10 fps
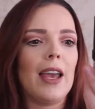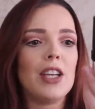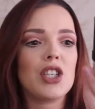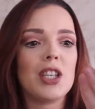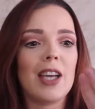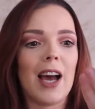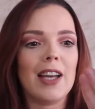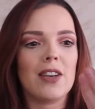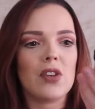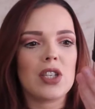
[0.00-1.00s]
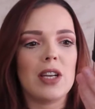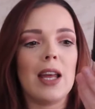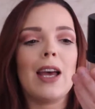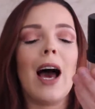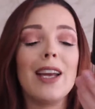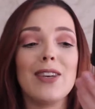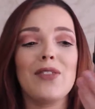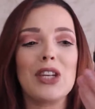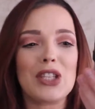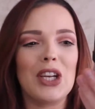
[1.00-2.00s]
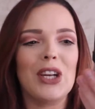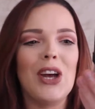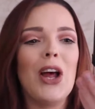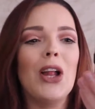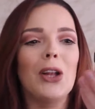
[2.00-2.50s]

HD high definition, high definition